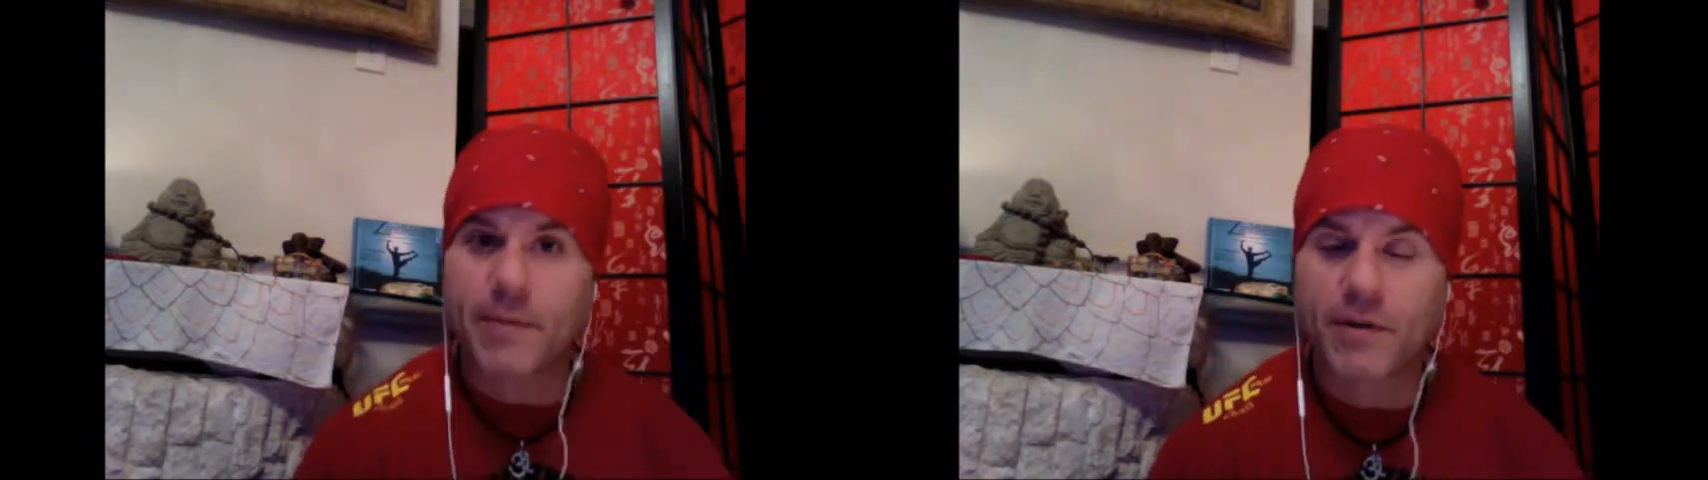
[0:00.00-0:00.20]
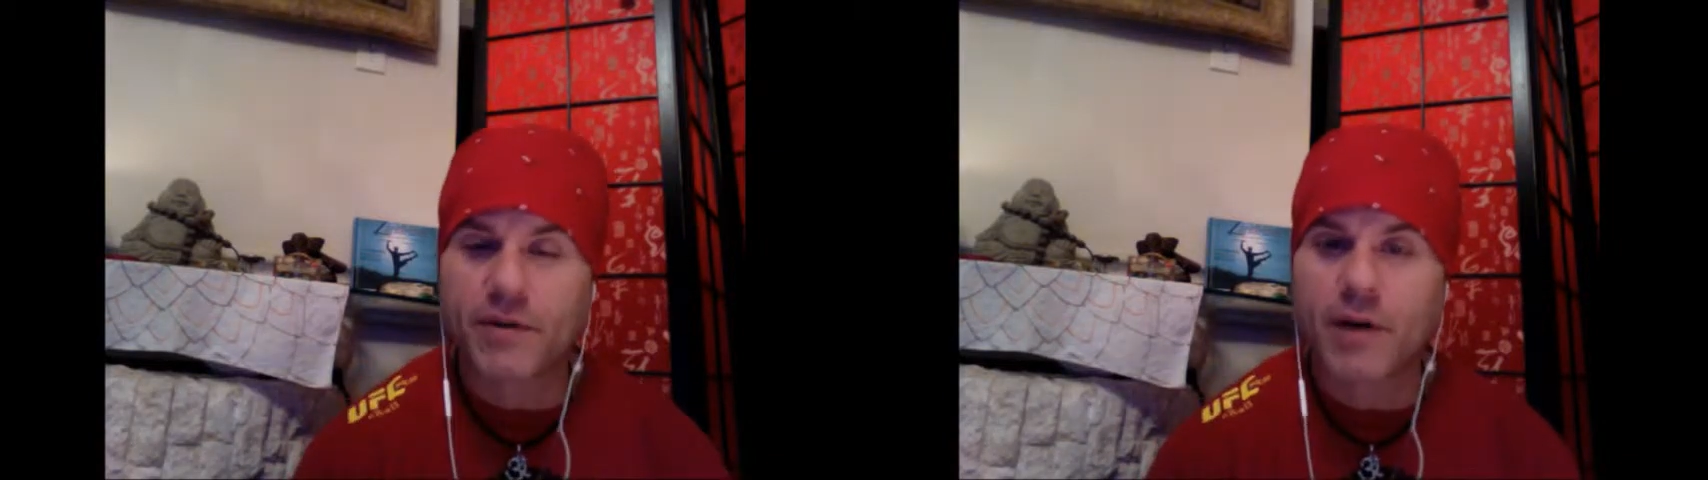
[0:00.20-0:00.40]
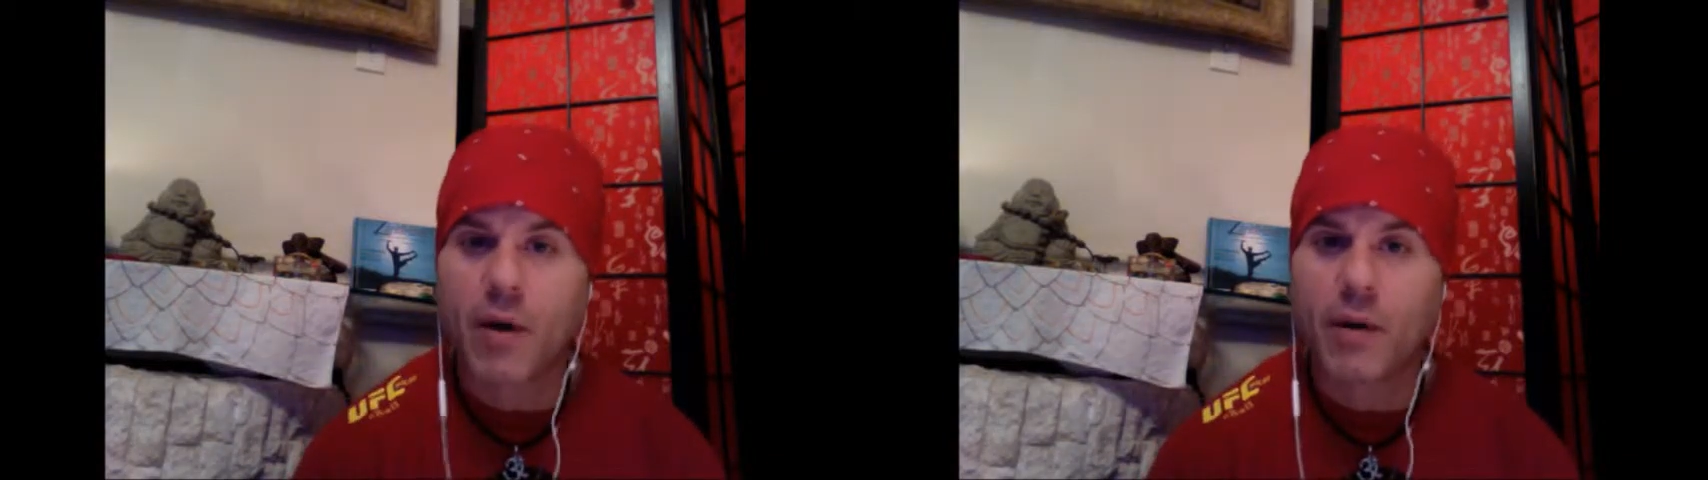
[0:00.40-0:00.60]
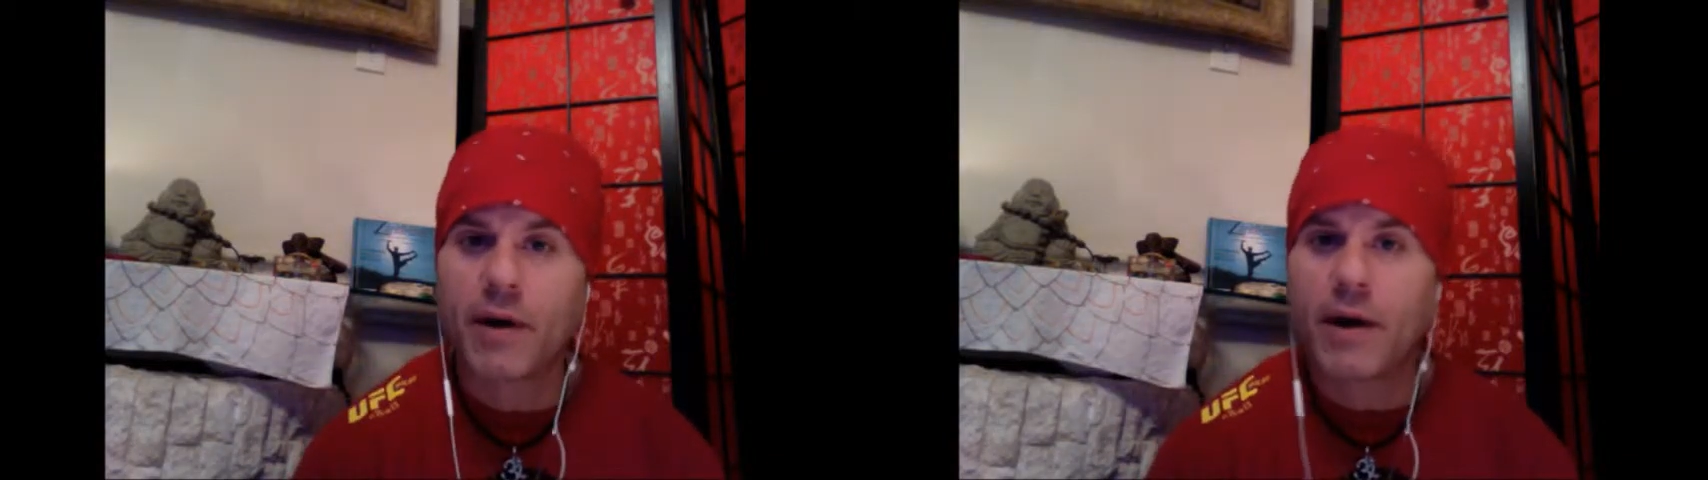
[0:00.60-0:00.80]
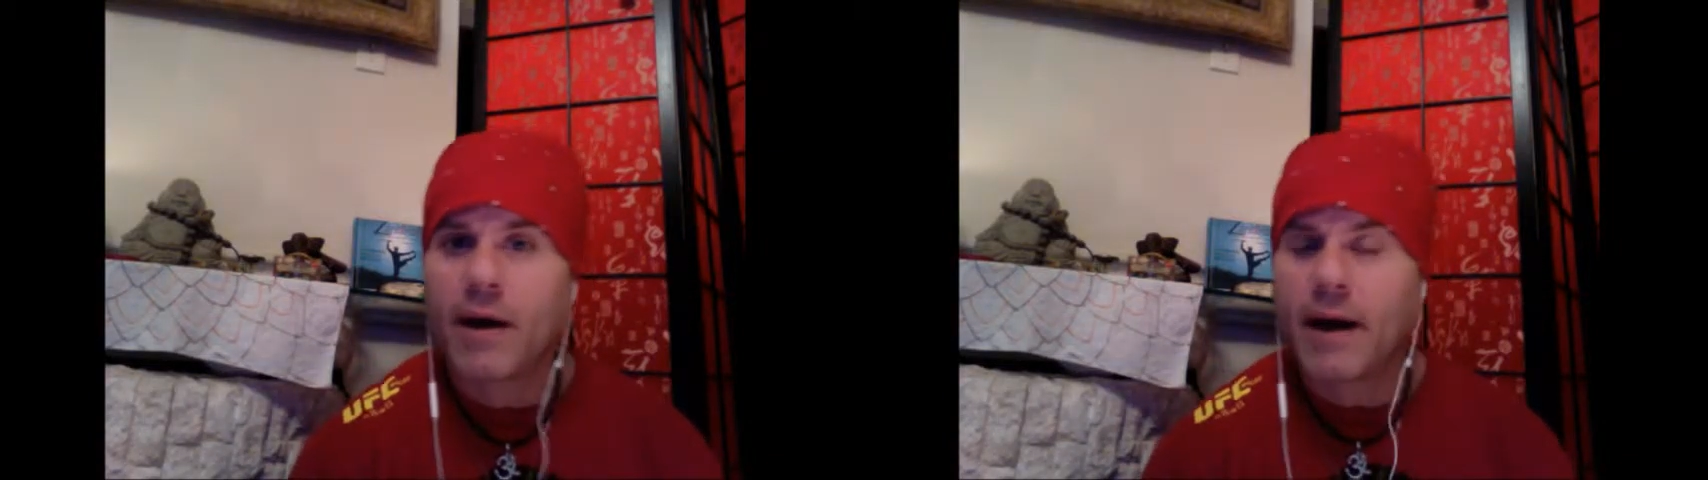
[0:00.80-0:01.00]
this going.
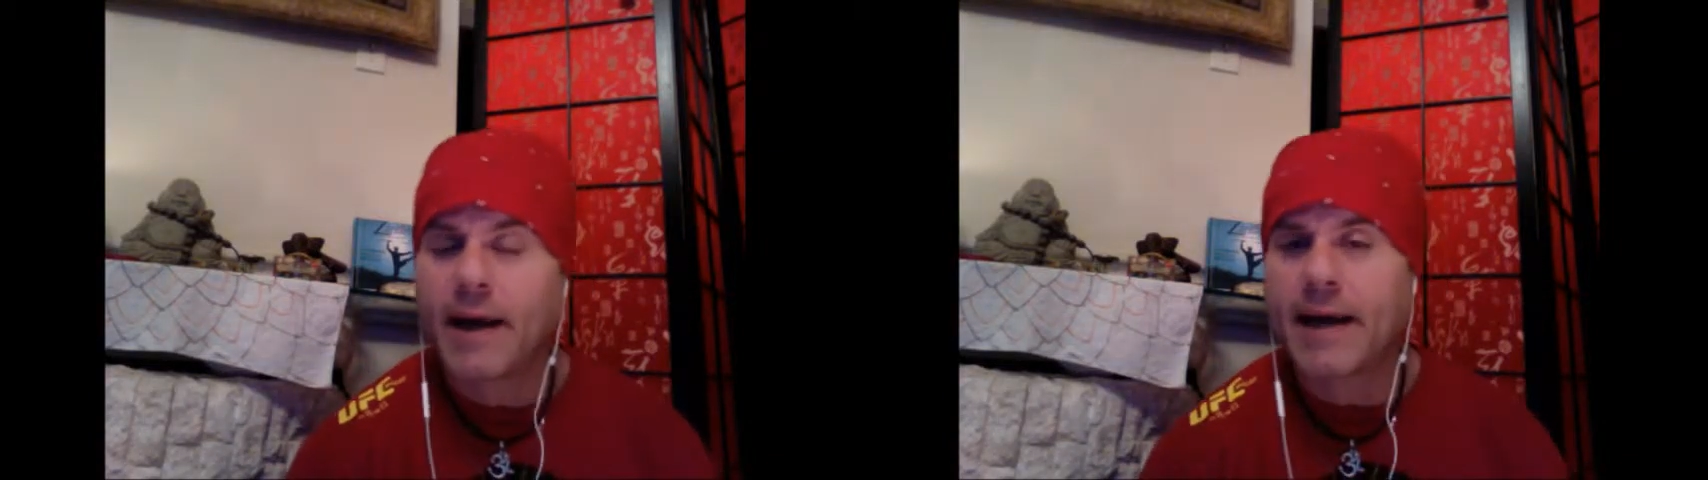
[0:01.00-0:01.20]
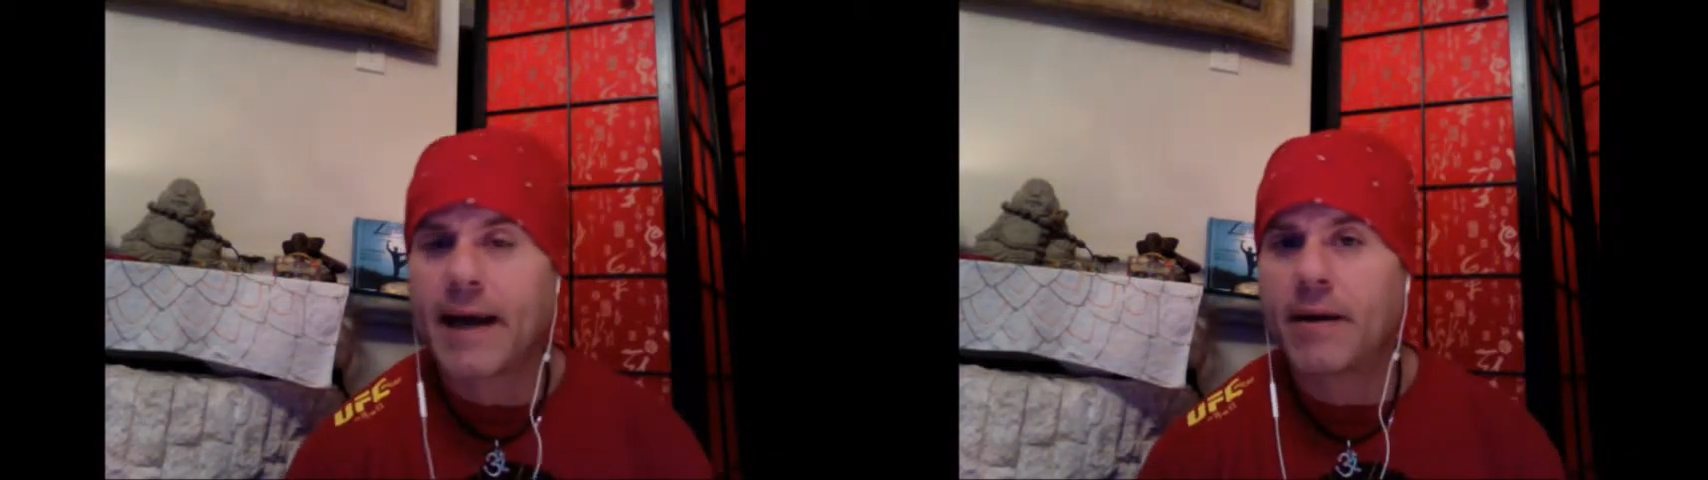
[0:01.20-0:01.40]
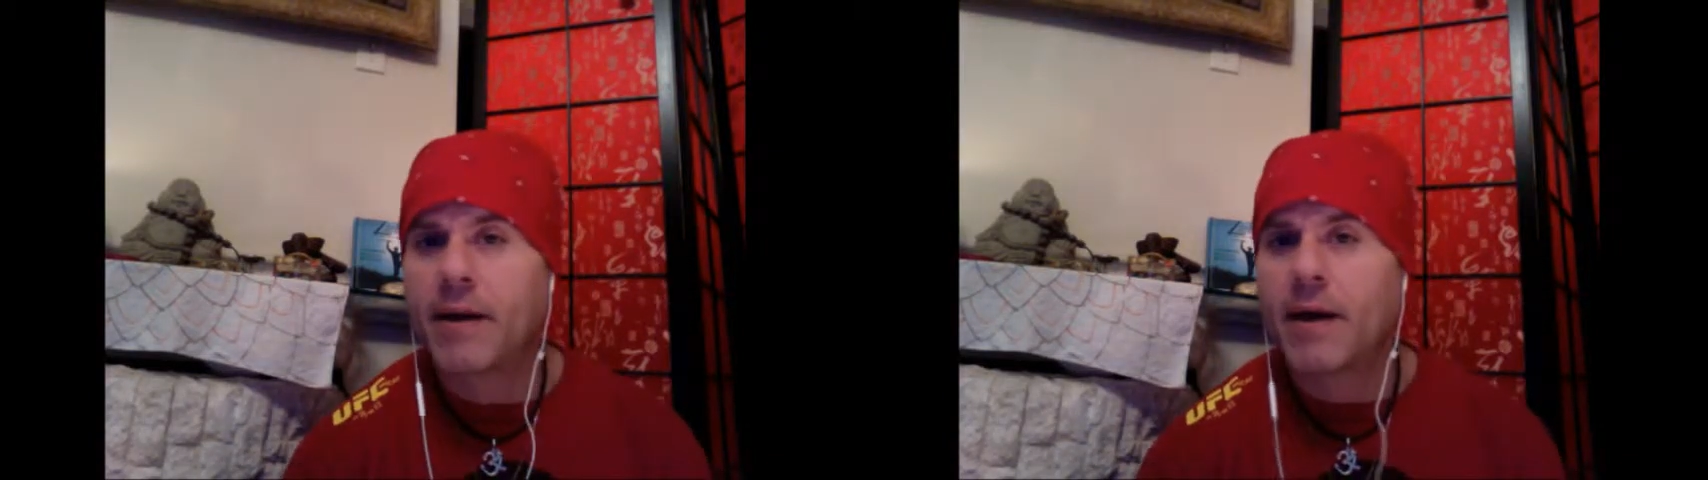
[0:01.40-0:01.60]
And again,